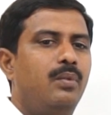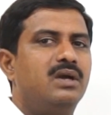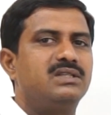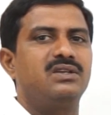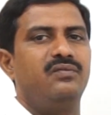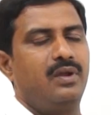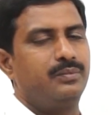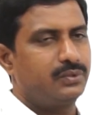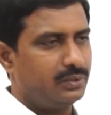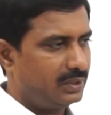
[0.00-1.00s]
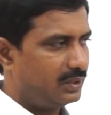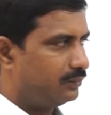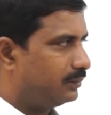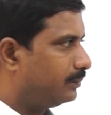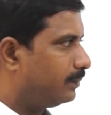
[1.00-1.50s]
bonds, we observe that.
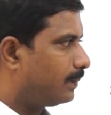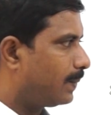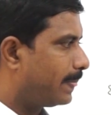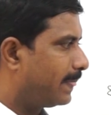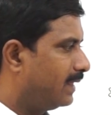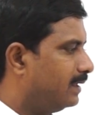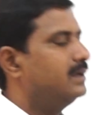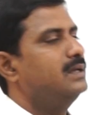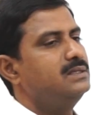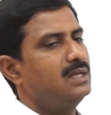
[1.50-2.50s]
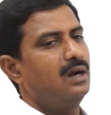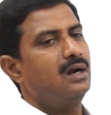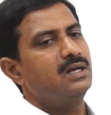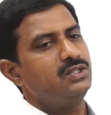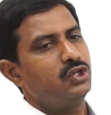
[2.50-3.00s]
These
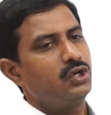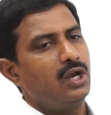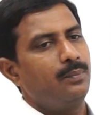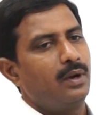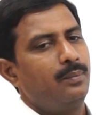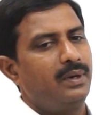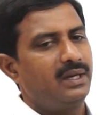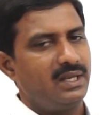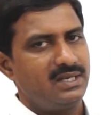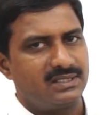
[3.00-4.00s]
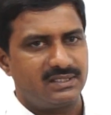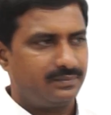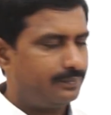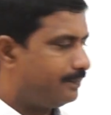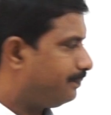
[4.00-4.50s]
are general
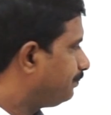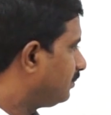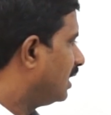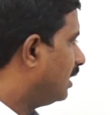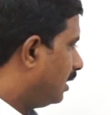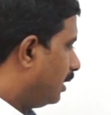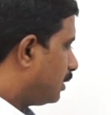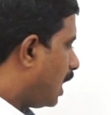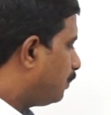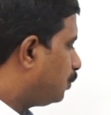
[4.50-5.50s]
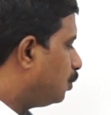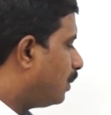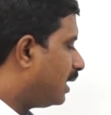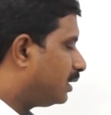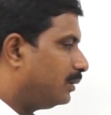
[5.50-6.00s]
properties. Top to
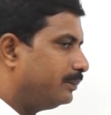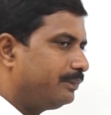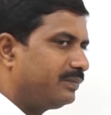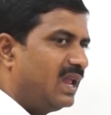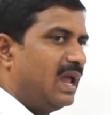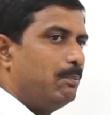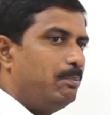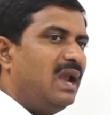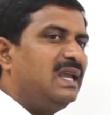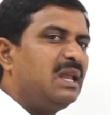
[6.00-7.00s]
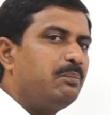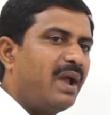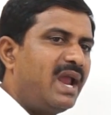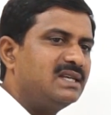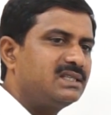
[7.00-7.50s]
bottom, melting
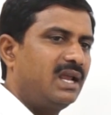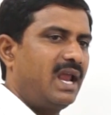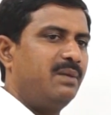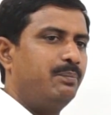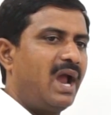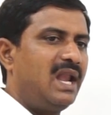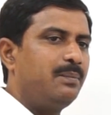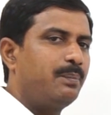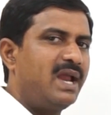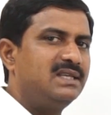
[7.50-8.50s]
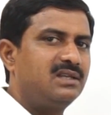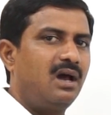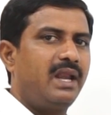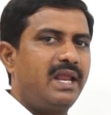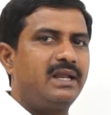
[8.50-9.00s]
points and boiling points
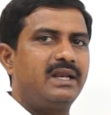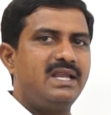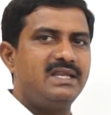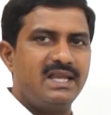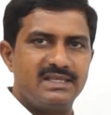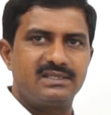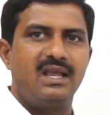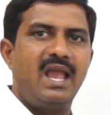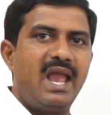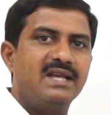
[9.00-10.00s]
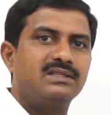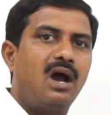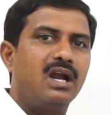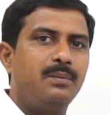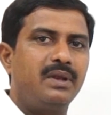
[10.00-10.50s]
are increases as
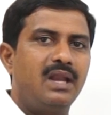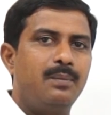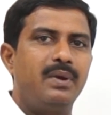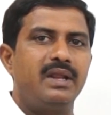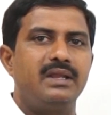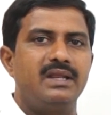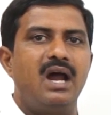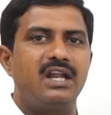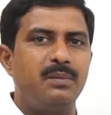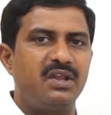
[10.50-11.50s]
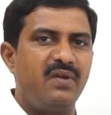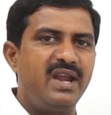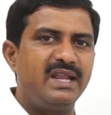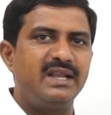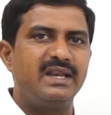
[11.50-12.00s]
atomic number increases. Atomic
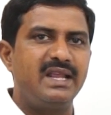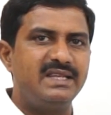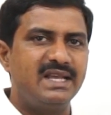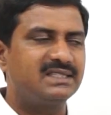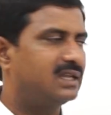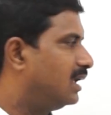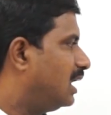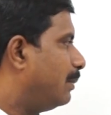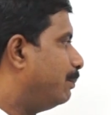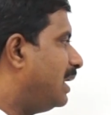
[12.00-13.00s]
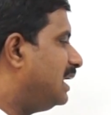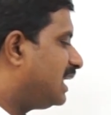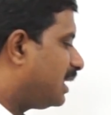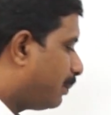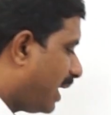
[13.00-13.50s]
weight increases,
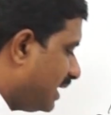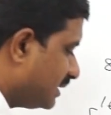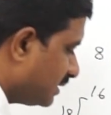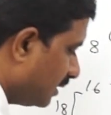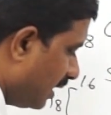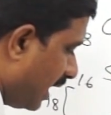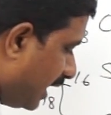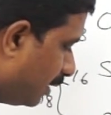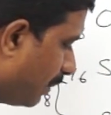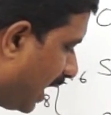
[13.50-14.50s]
melting points and